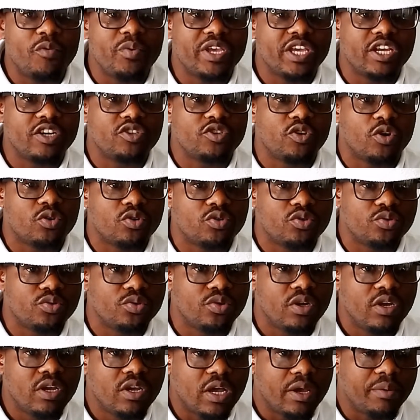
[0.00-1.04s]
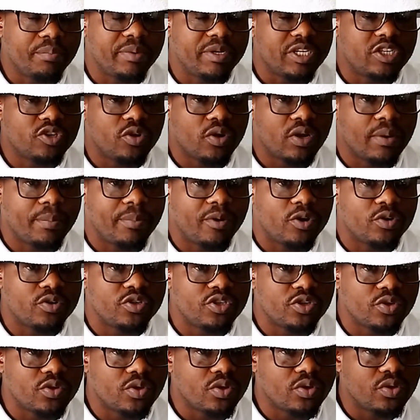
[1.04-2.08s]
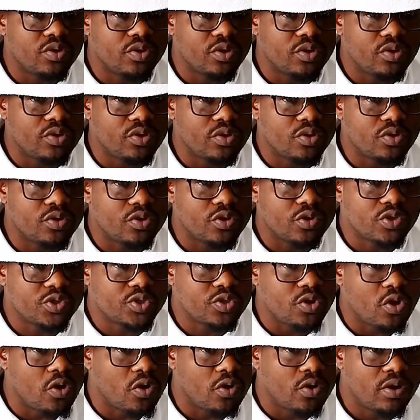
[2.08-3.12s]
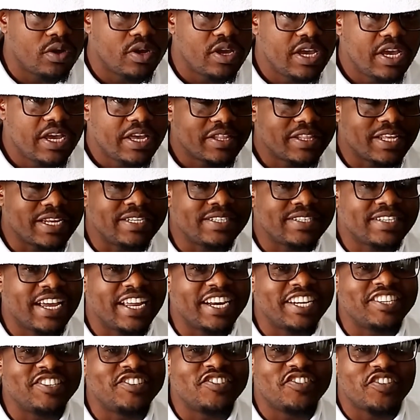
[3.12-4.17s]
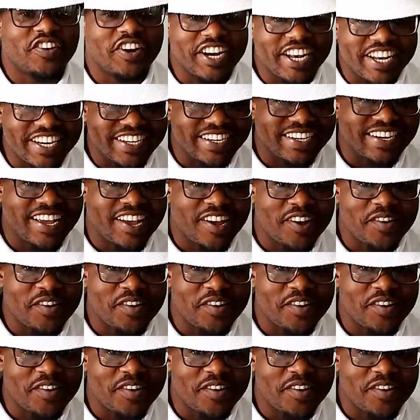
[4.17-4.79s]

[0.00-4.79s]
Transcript: we can talk about your song that is currently trending now.